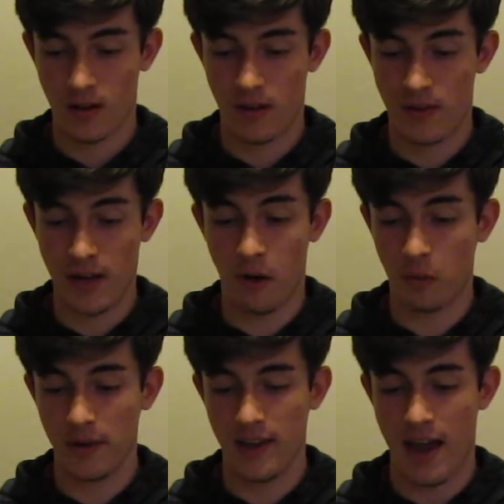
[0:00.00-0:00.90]
they don't
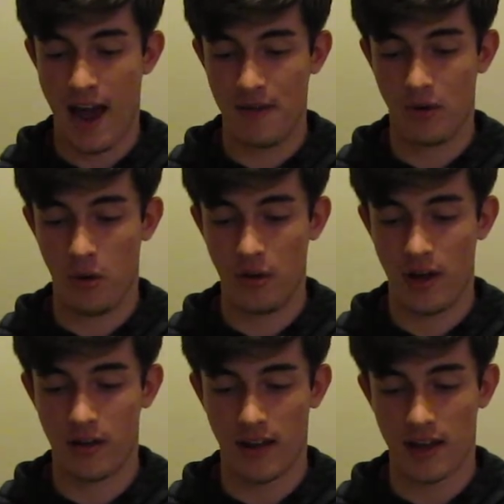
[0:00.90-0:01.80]
really have a whole
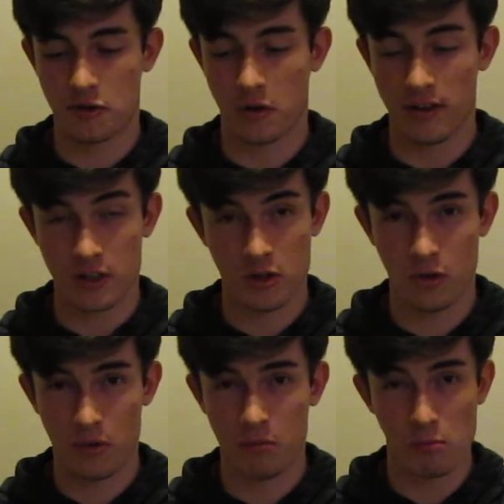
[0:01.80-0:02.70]
lot of like
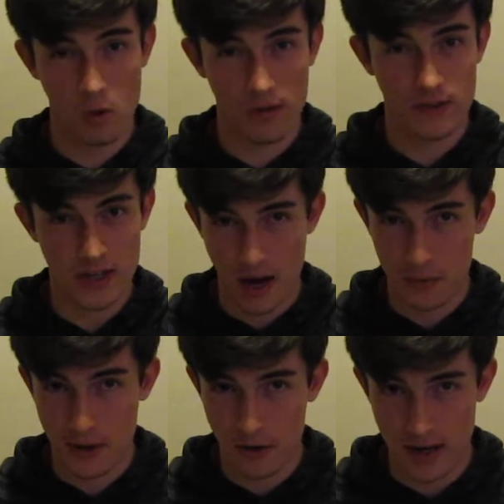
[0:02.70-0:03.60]
traditional morphs
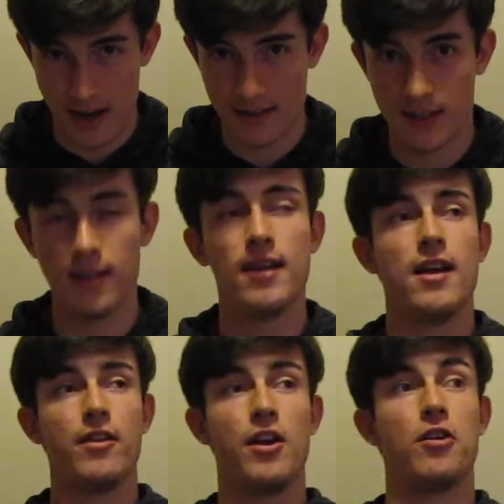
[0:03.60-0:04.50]
out there yet.
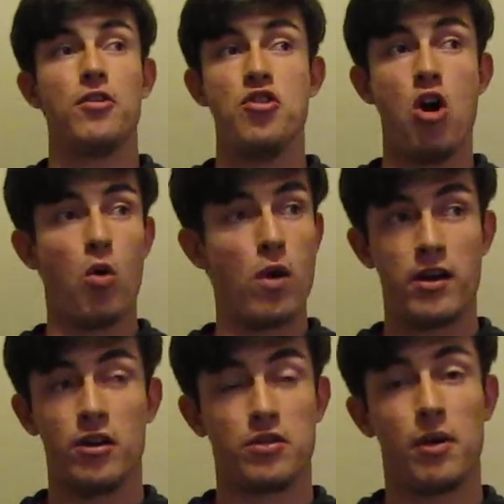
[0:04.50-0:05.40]
They are nowhere
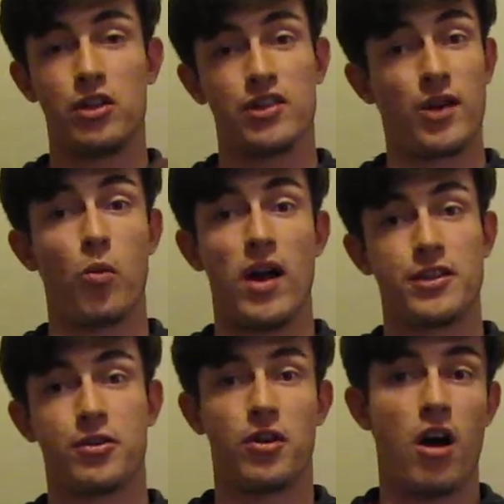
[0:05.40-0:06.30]
near as much as like
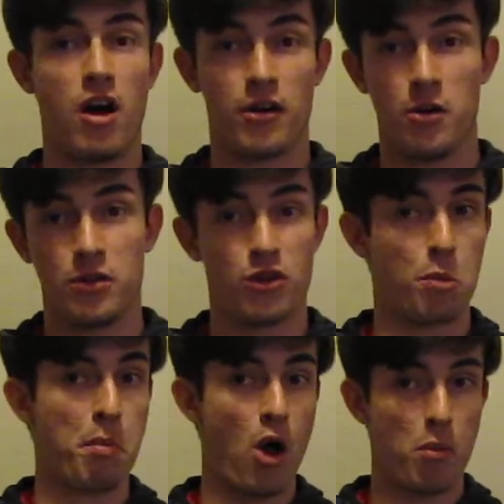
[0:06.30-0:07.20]
western hognoses or
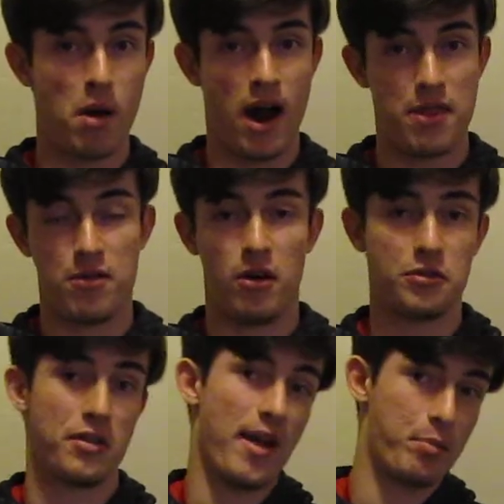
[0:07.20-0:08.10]
ball
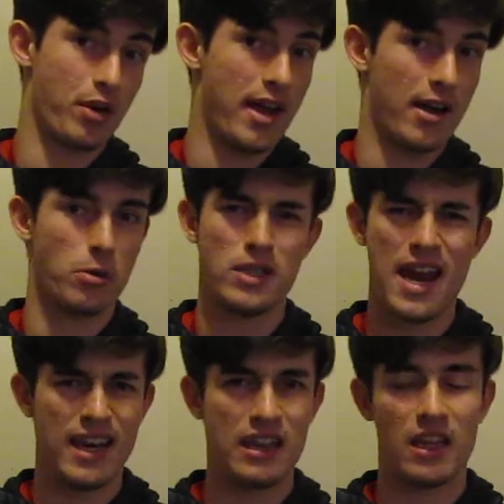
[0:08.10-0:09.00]
pythons, leopard geckos,
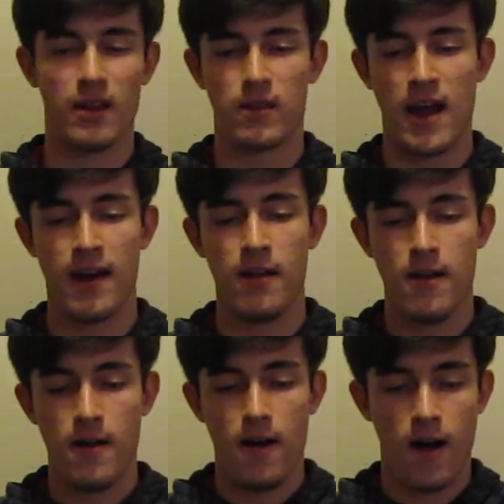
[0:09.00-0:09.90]
anything like that.
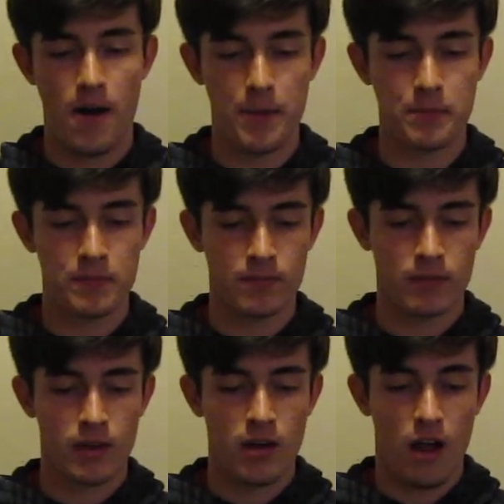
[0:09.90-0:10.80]
A
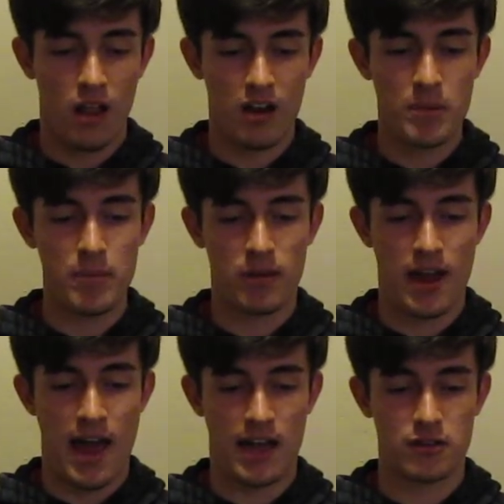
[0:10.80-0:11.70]
lot of people
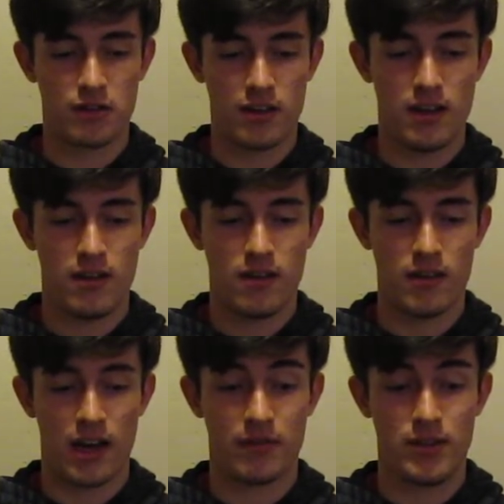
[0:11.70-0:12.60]
actually
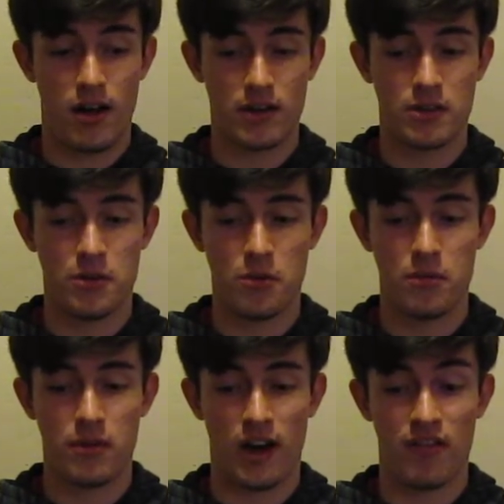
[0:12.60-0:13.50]
that I've talked to,
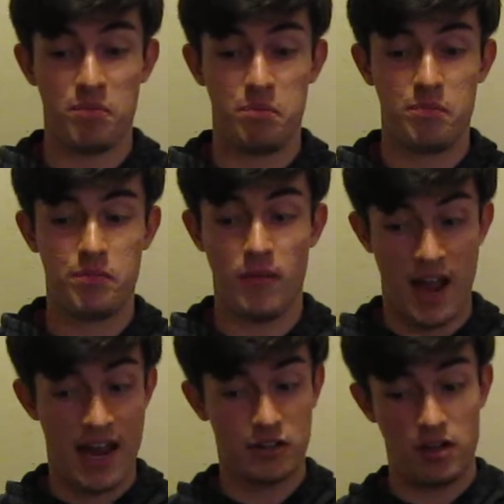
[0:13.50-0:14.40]
the
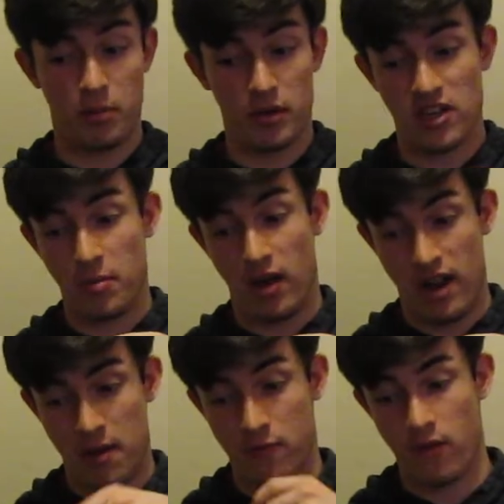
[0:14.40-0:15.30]
person I bought
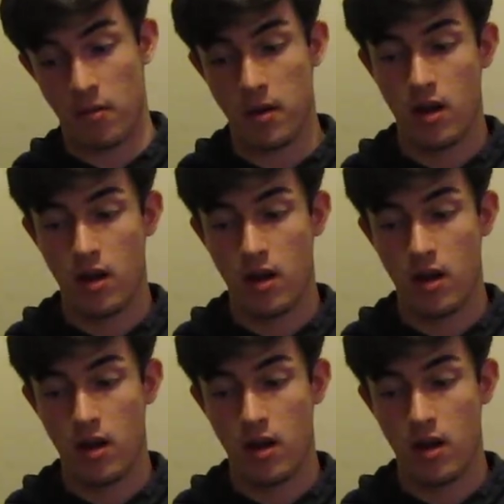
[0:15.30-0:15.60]
him from,